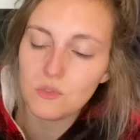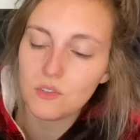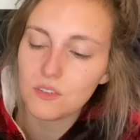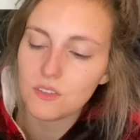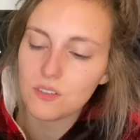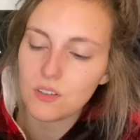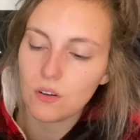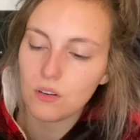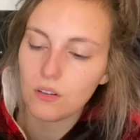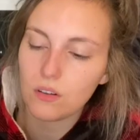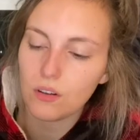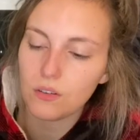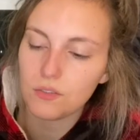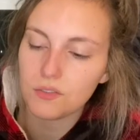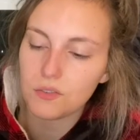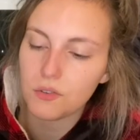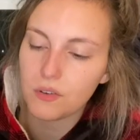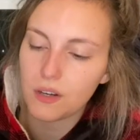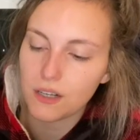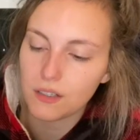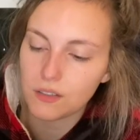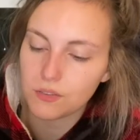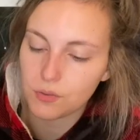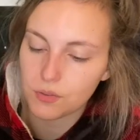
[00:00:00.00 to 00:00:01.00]
so close, you
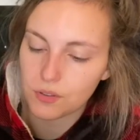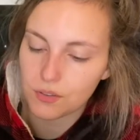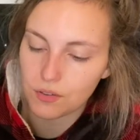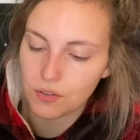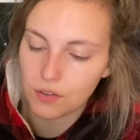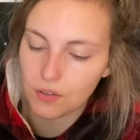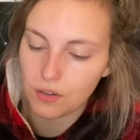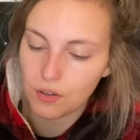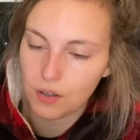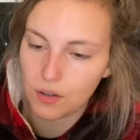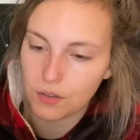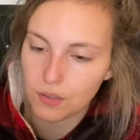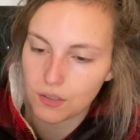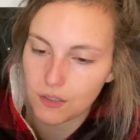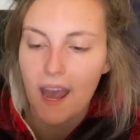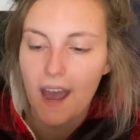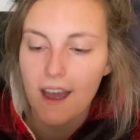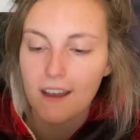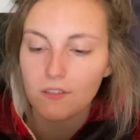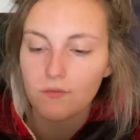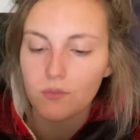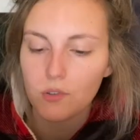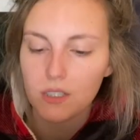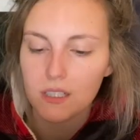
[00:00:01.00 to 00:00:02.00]
guys, we're so close.
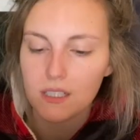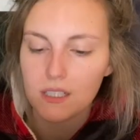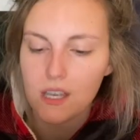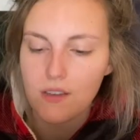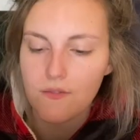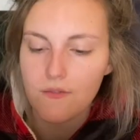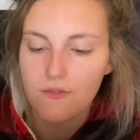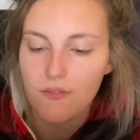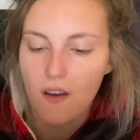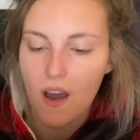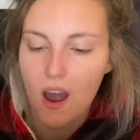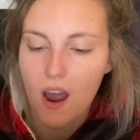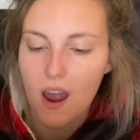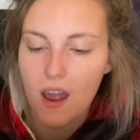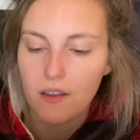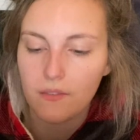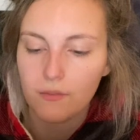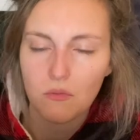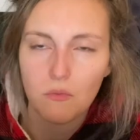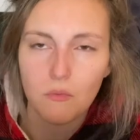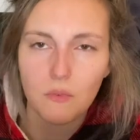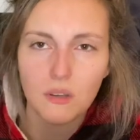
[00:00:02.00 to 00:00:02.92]
Act four, scene five,